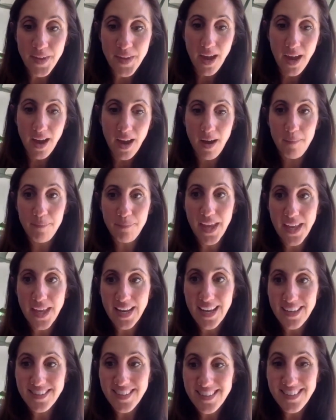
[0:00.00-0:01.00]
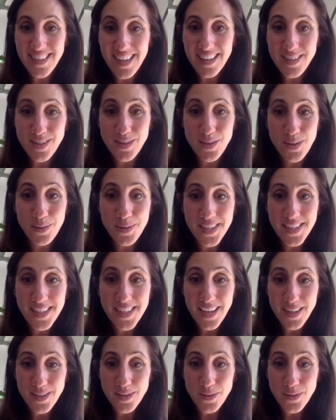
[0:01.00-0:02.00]
And as I said, tune in
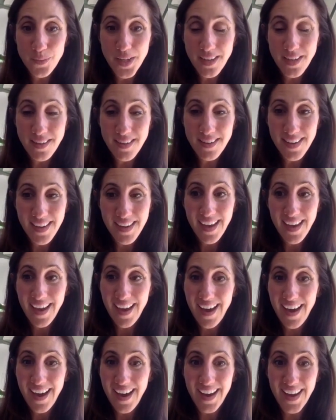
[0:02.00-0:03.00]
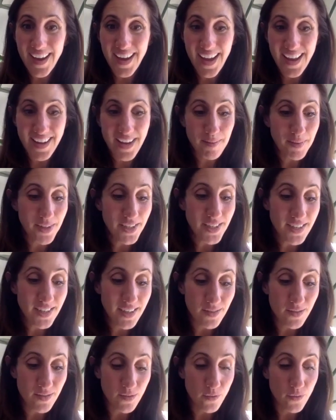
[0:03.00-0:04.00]
next week. And I'm going
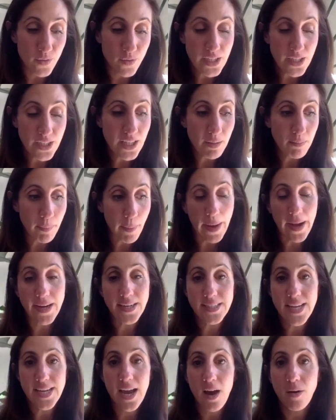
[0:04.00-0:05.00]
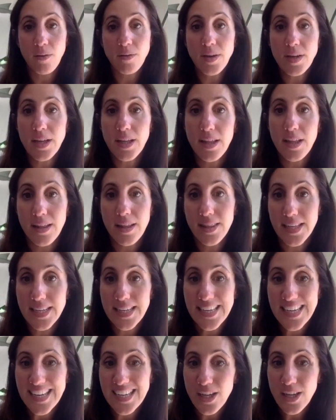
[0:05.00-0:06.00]
to really break down the
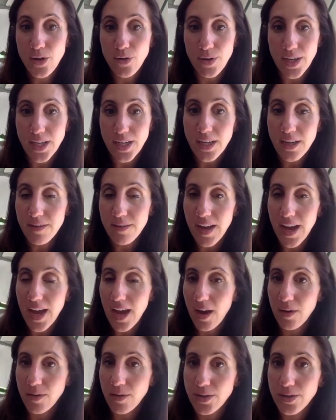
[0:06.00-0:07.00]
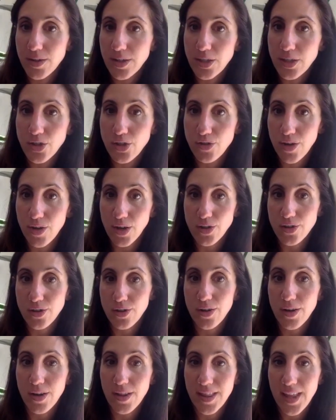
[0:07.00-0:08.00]
nitty gritty of how you're going to
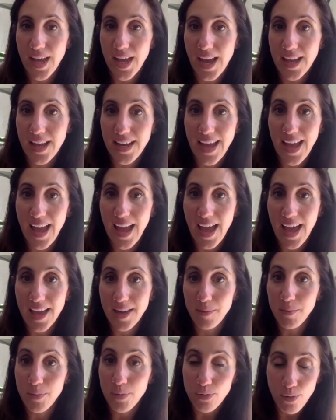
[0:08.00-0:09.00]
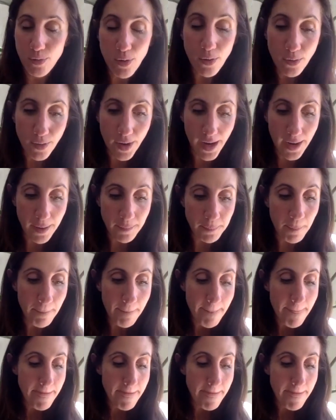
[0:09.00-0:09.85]
structure that ad program.